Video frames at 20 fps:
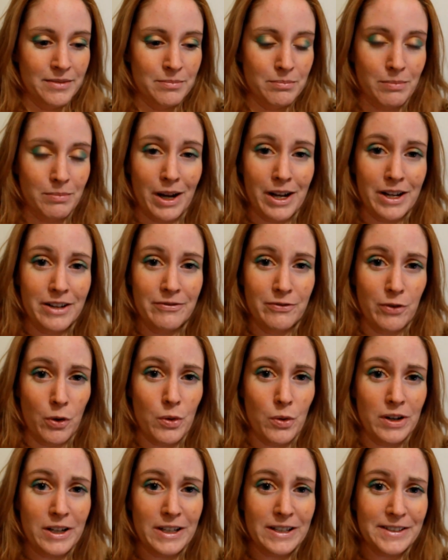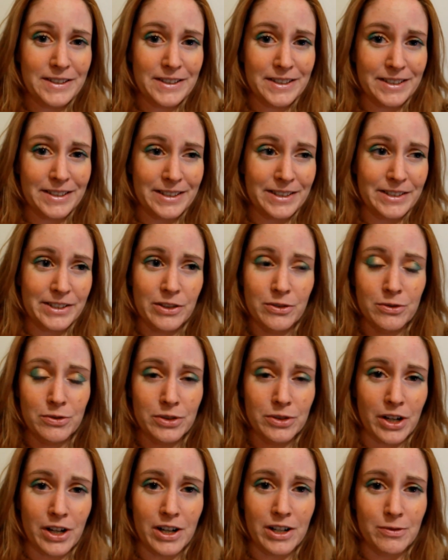my voice is so
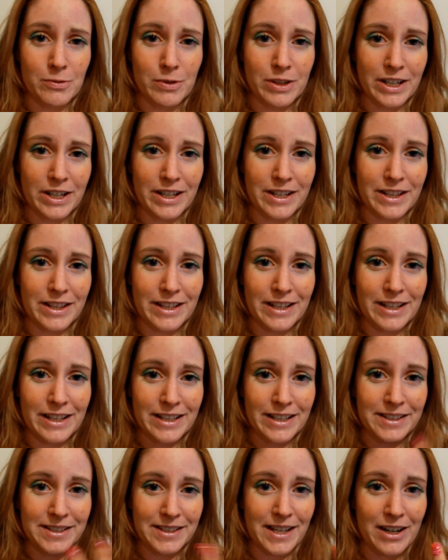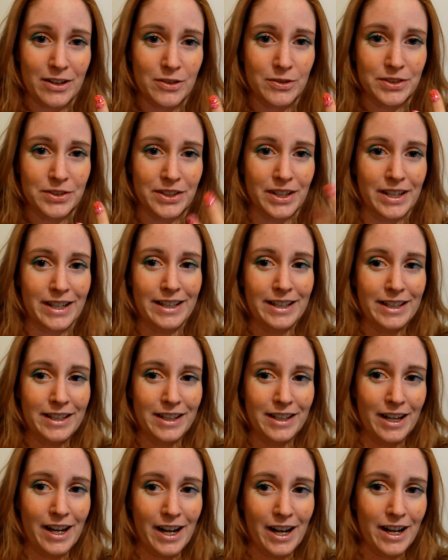not what I think it sounds like.
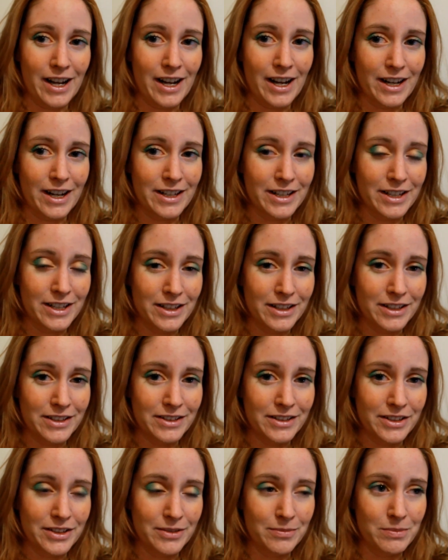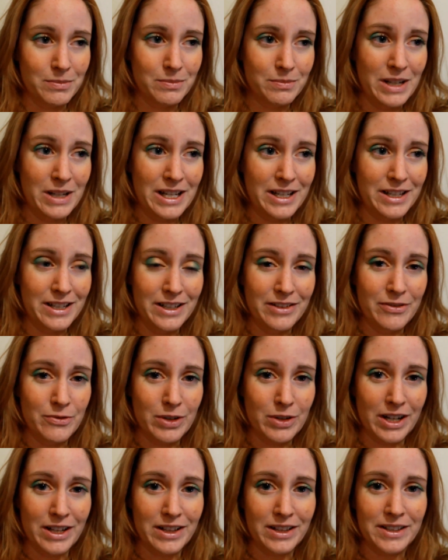To me,
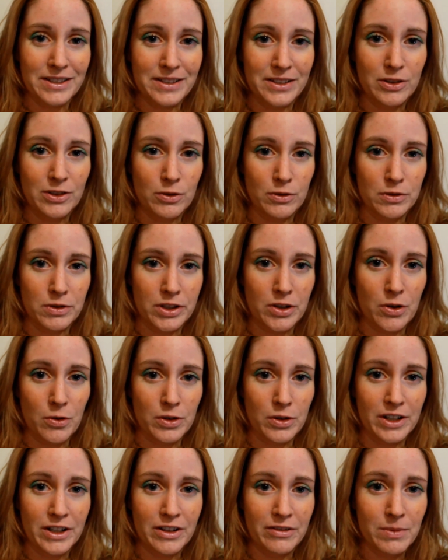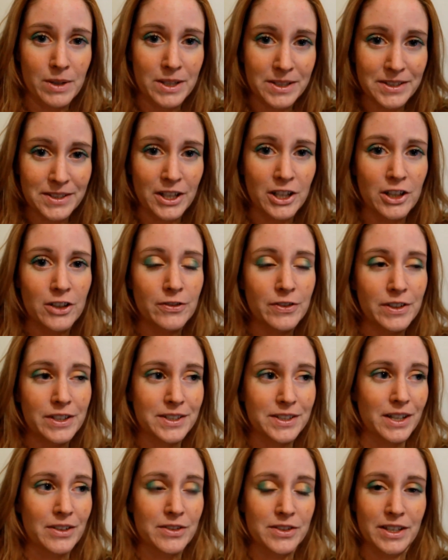when I listen to a recording of myself, it
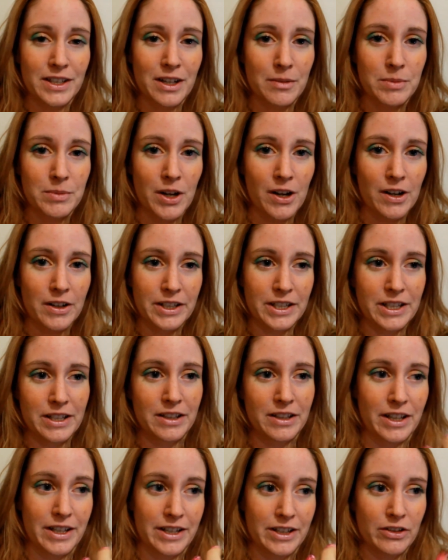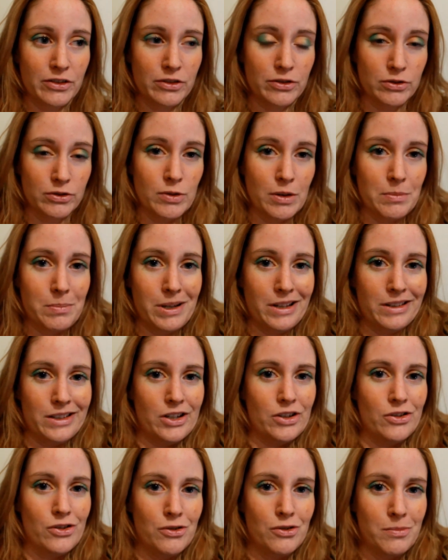sounds like I'm talking like through a
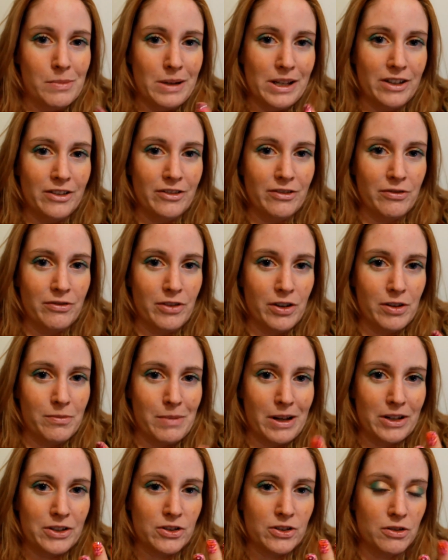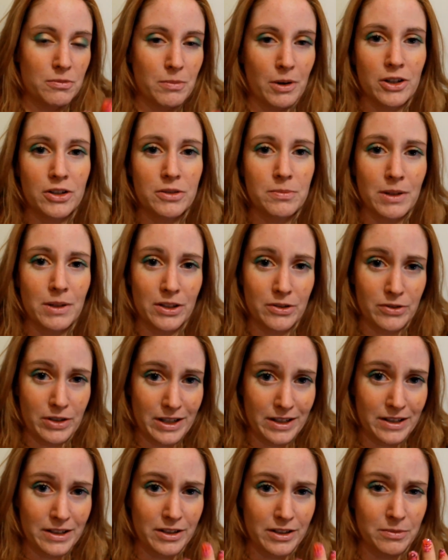pillow made of magical marshmallow
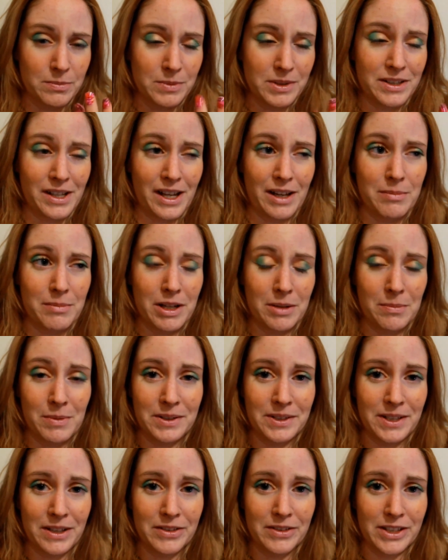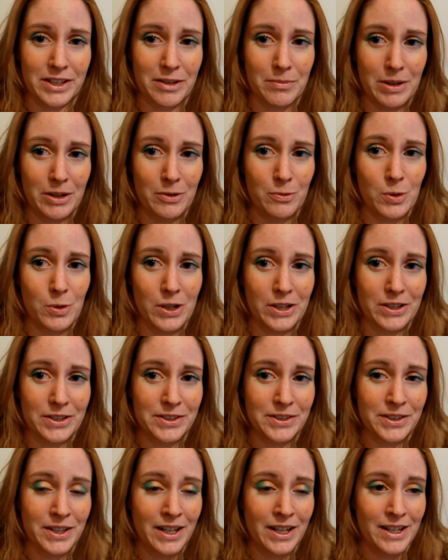kingdoms that make me sound like a big
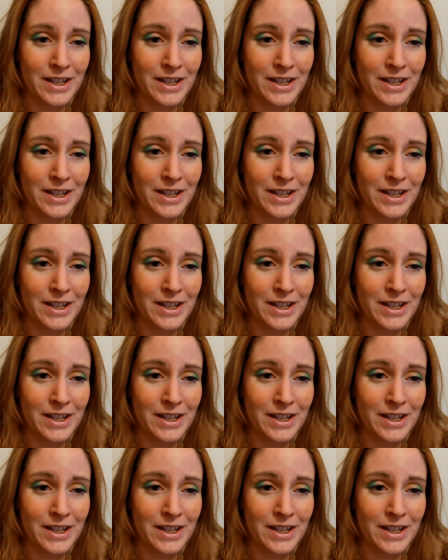wuss.